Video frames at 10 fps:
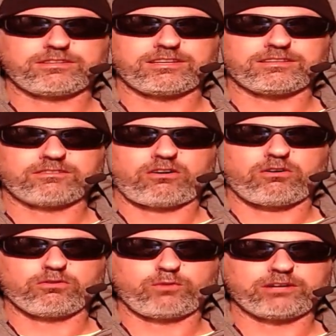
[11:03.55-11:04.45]
thing
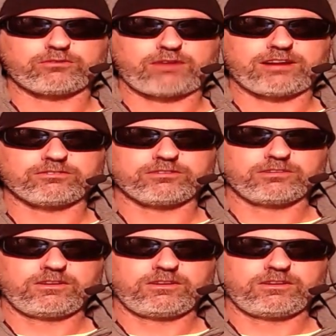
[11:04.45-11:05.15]
all the way around.